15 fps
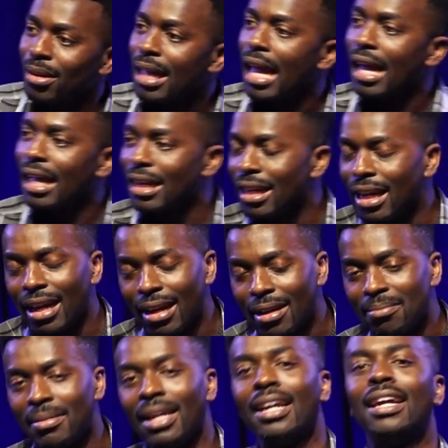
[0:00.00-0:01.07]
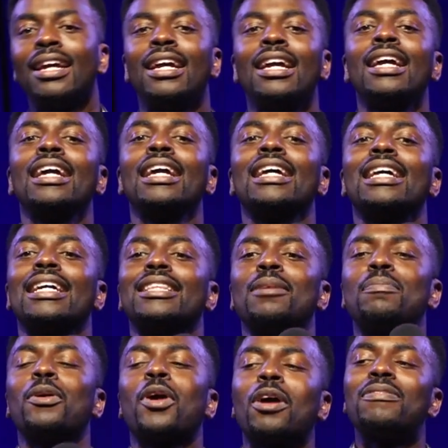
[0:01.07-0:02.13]
look at um, the
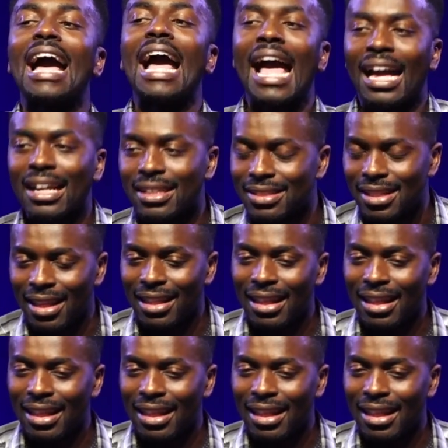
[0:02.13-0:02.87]
book of Acts,